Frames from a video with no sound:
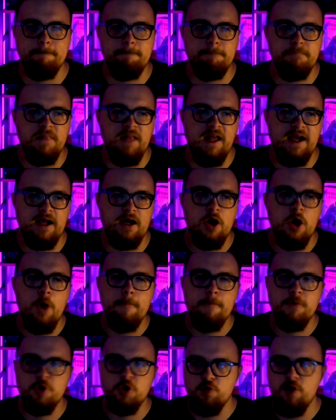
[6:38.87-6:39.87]
like,
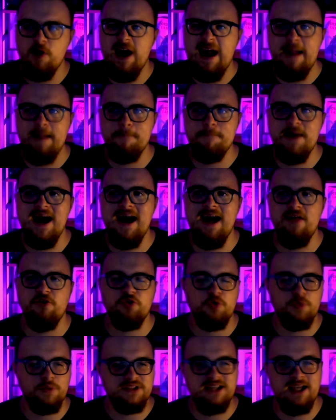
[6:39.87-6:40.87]
grey bear that's
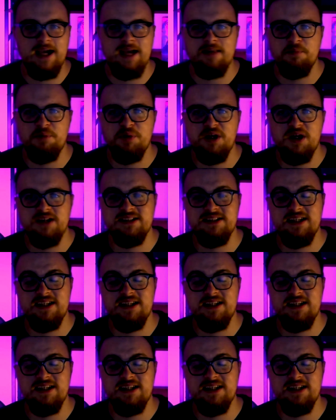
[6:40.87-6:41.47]
going to attack the party.